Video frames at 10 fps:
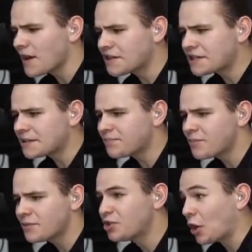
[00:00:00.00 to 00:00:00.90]
because it's
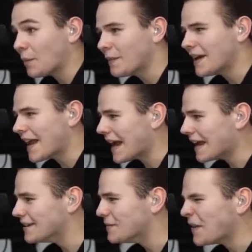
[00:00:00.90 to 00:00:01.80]
German
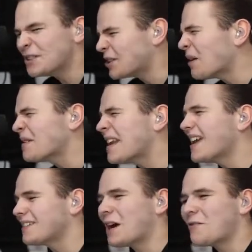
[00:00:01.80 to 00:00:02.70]
land, and German
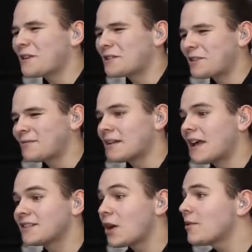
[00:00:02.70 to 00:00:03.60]
land is always German
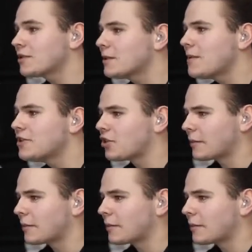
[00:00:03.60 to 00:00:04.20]
land. It's always going to be